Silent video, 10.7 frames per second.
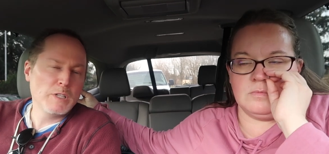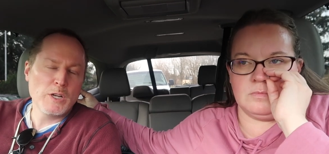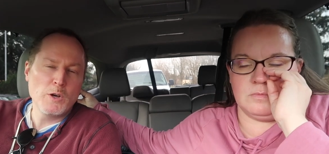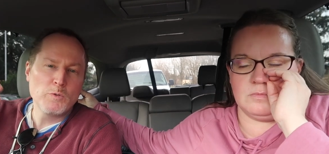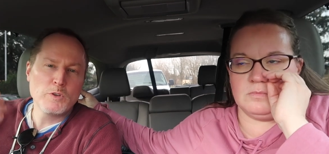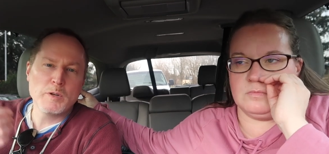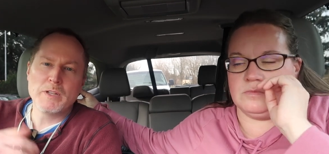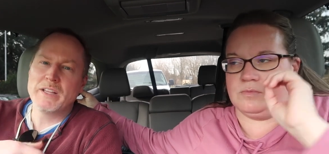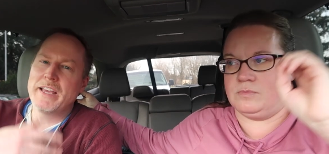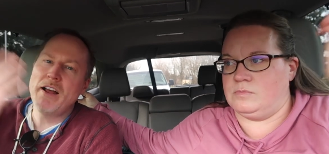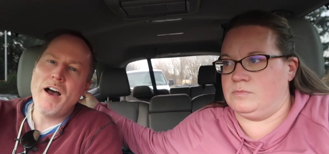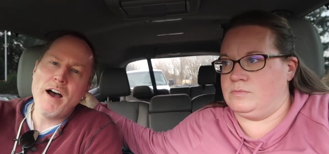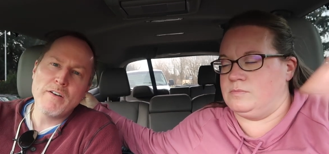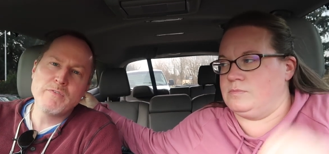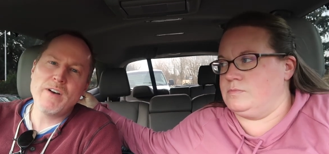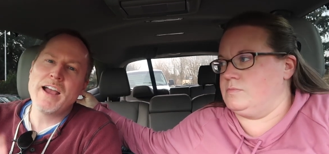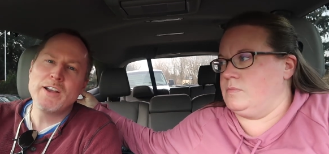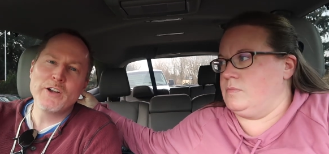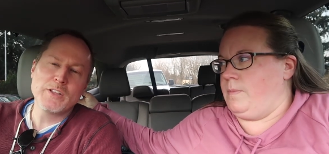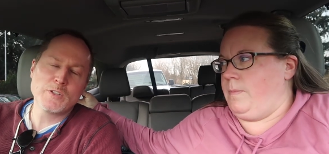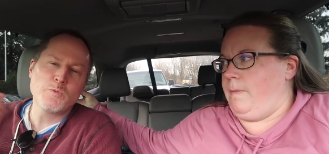Speaker 1: You know, could have been laid off,
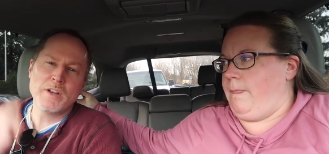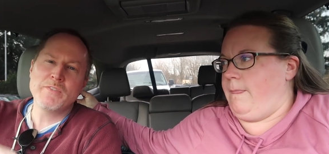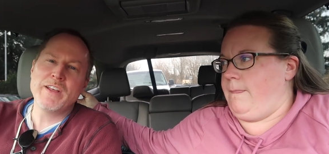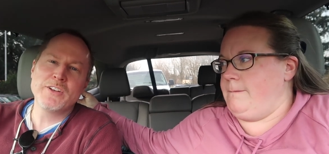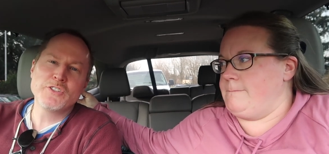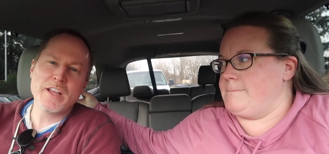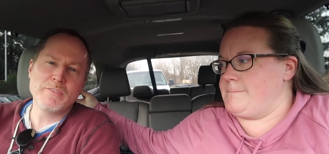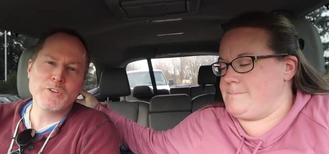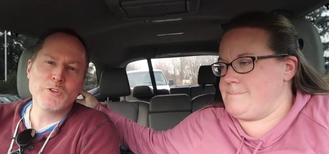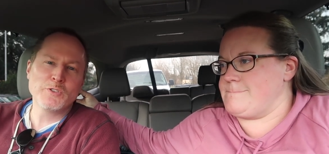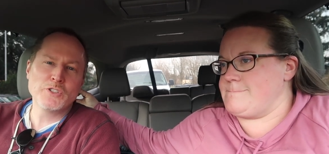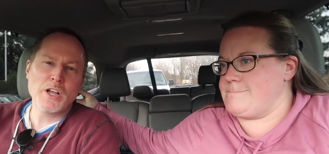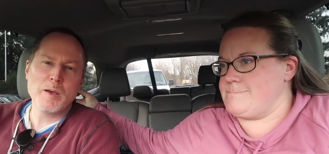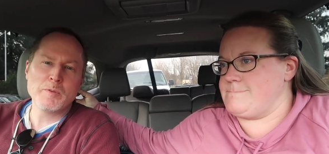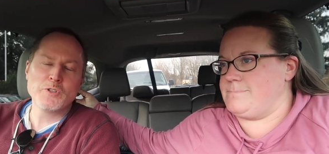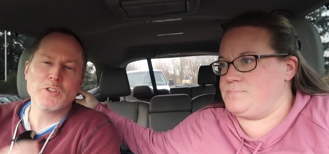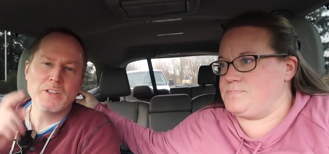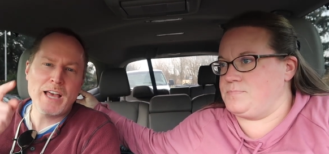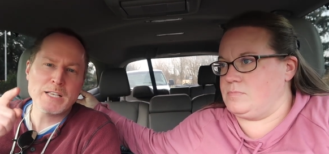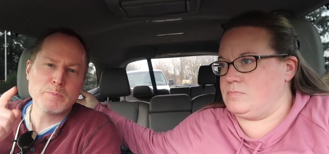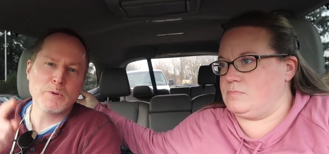fired. That's one advantage to having your own job is you're the
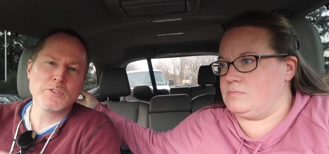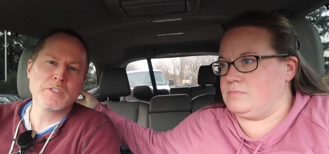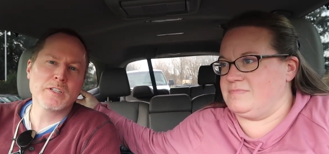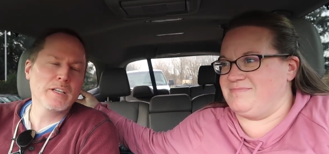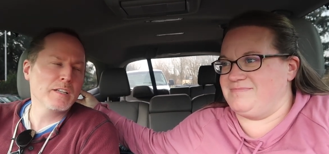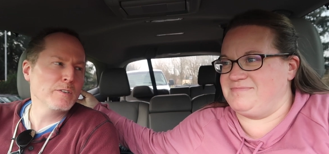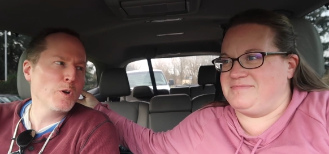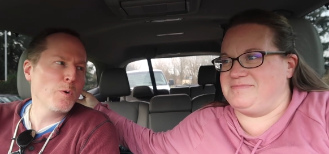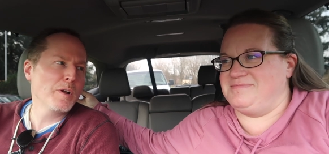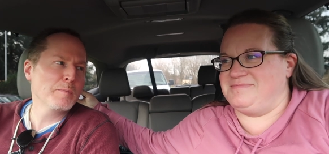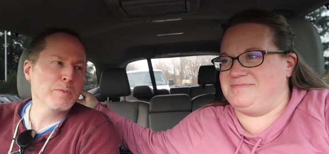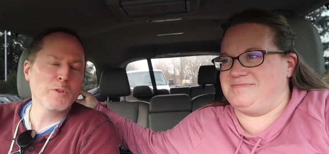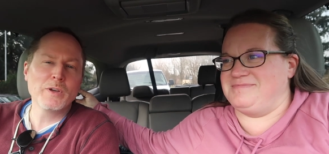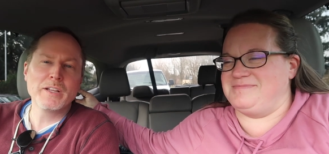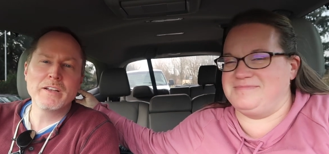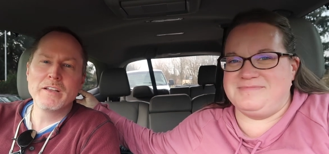last person to get go unemployed.